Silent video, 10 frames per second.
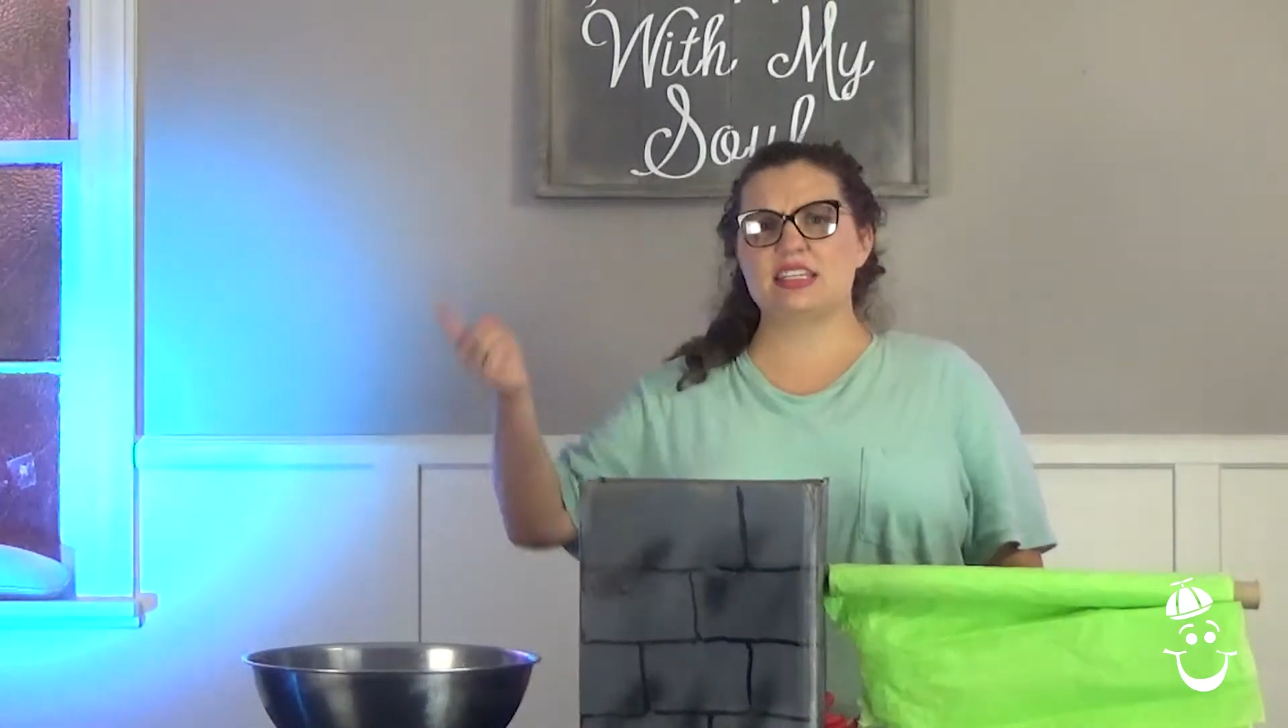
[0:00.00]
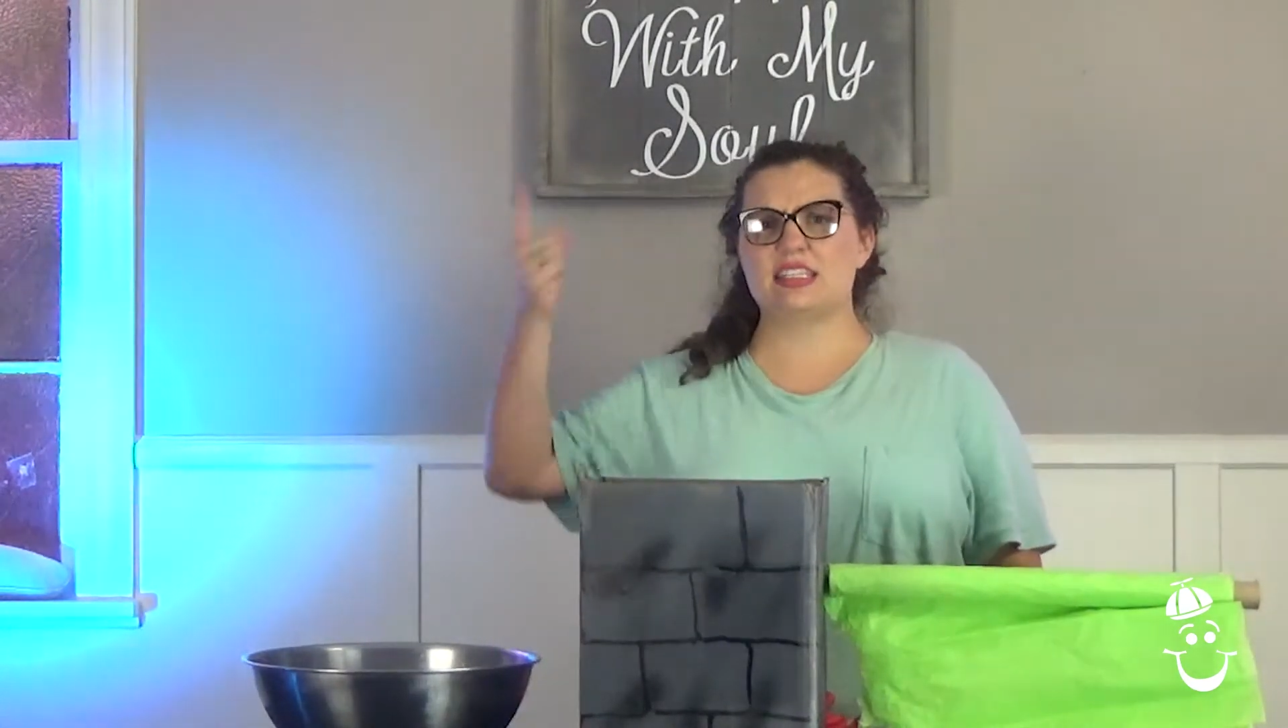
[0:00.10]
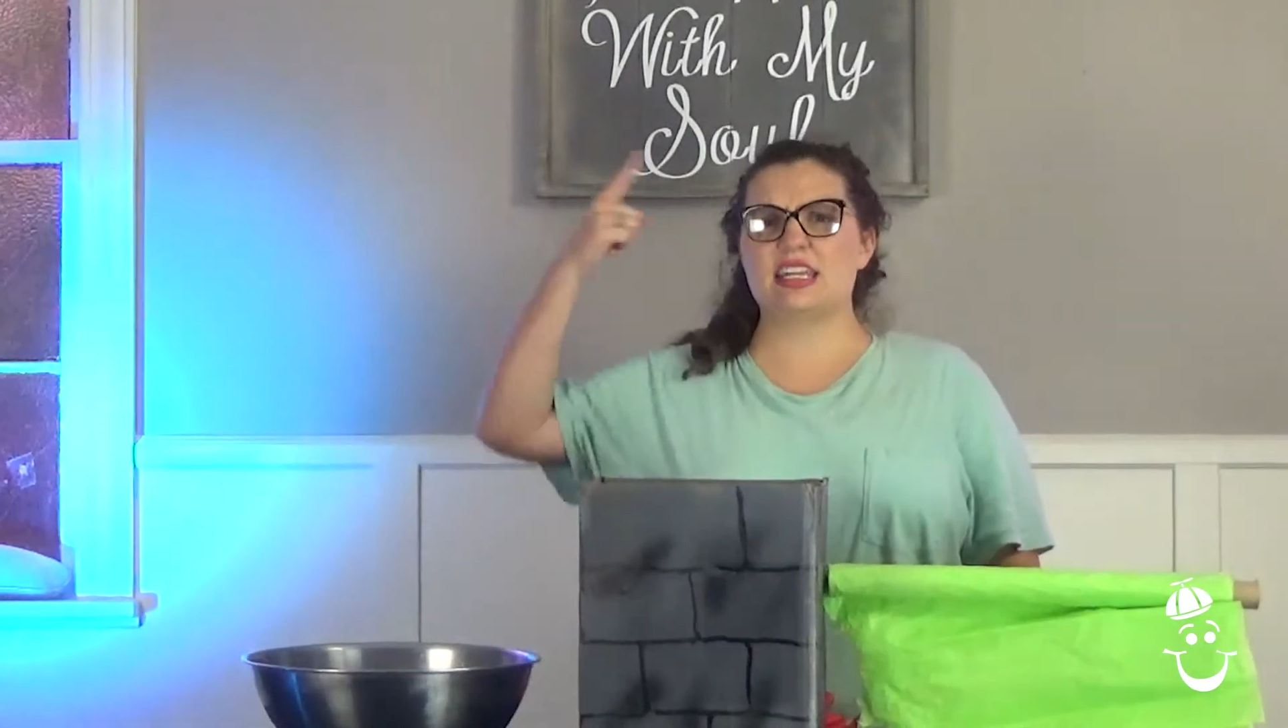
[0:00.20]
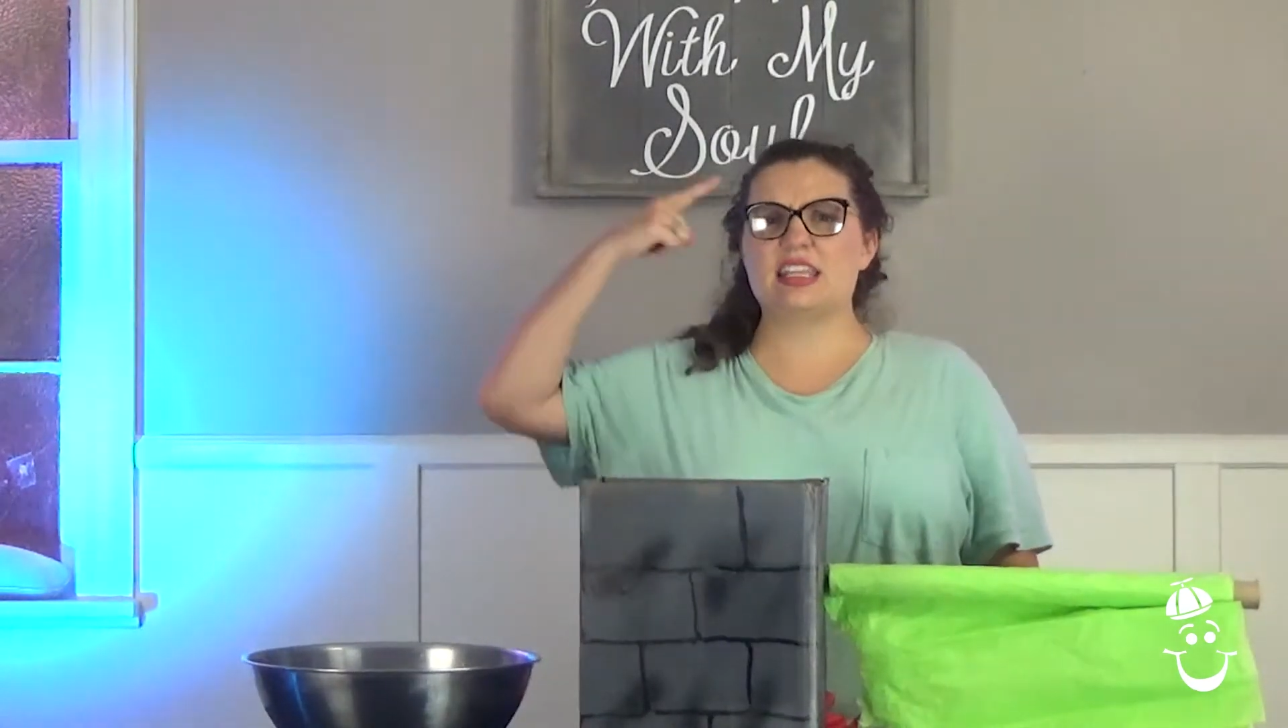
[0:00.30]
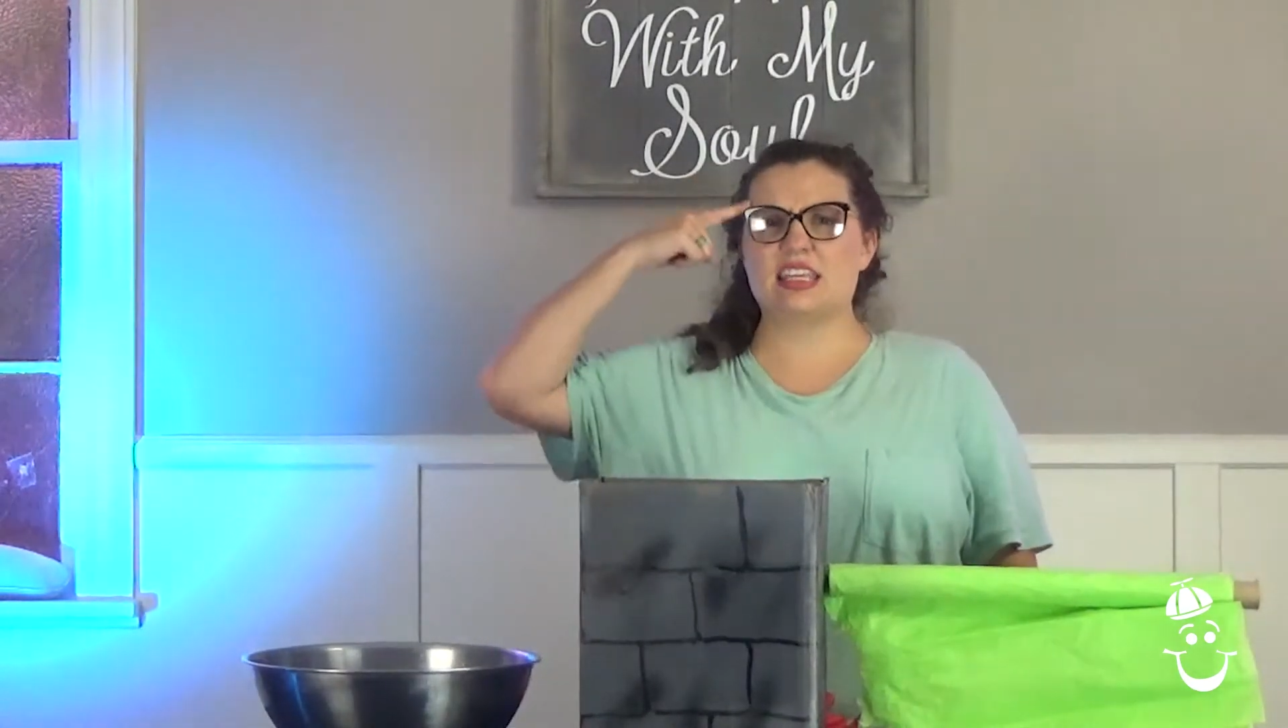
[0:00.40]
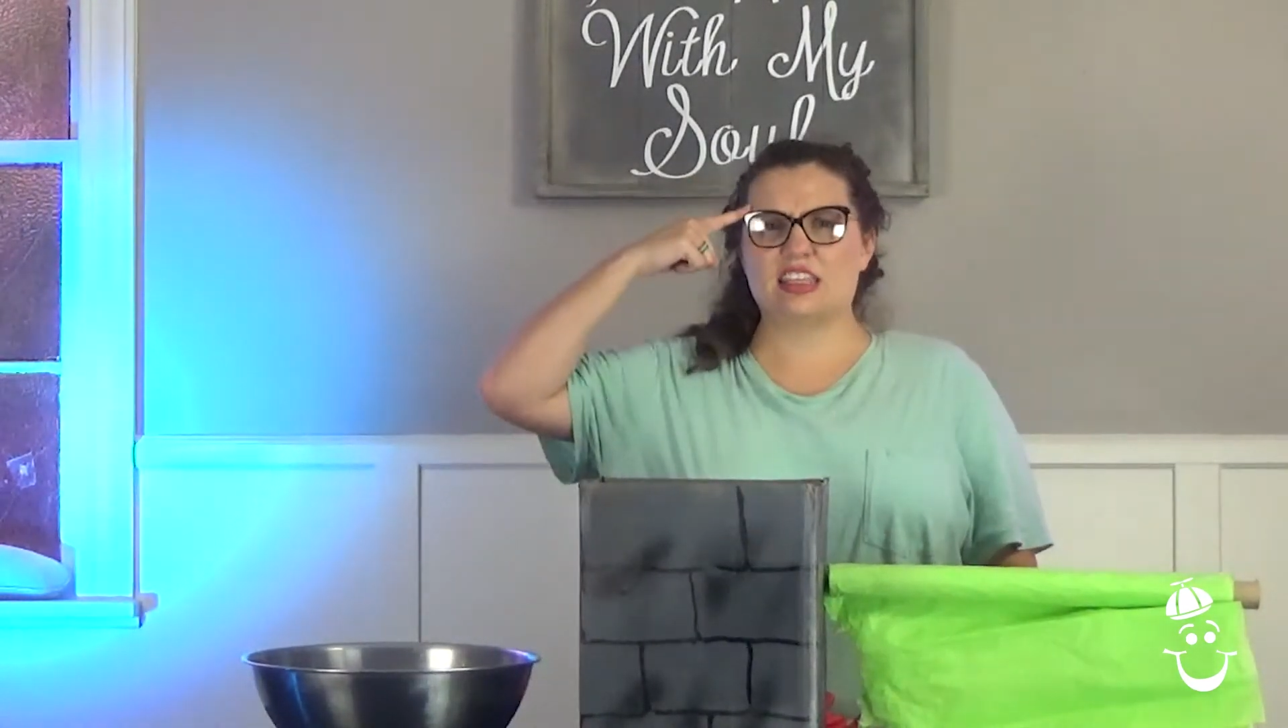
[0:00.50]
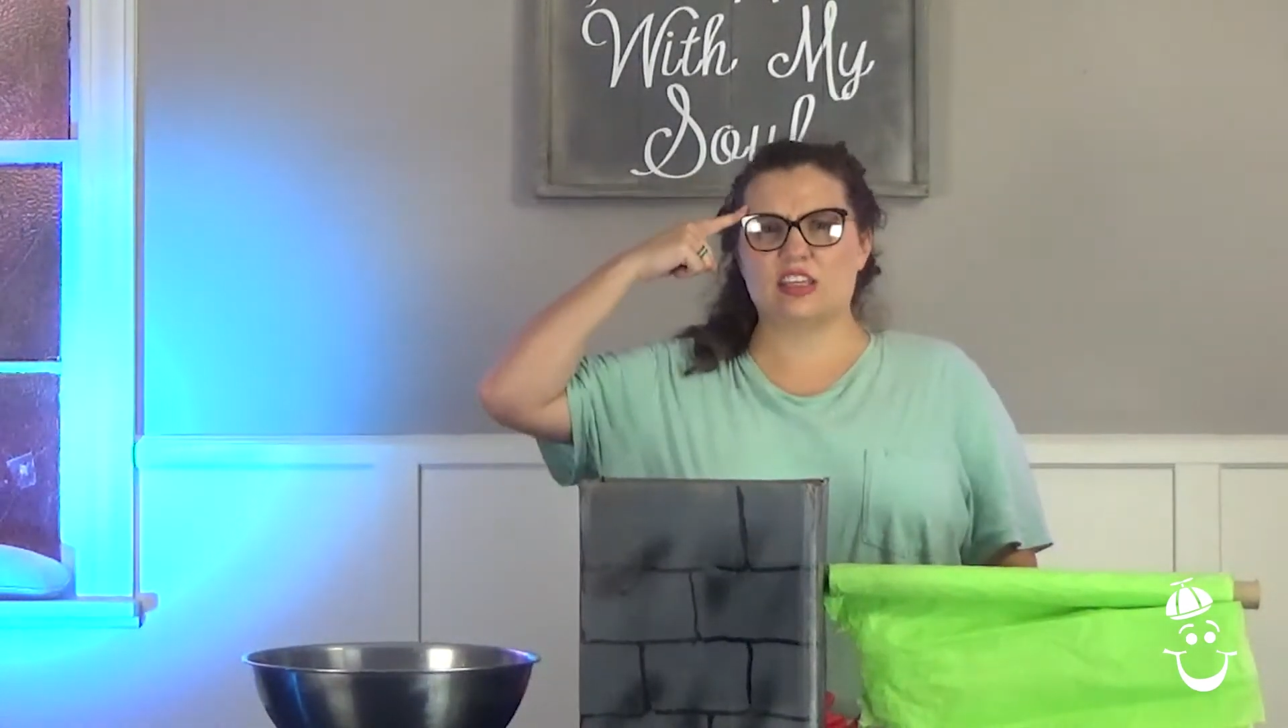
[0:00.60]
is anything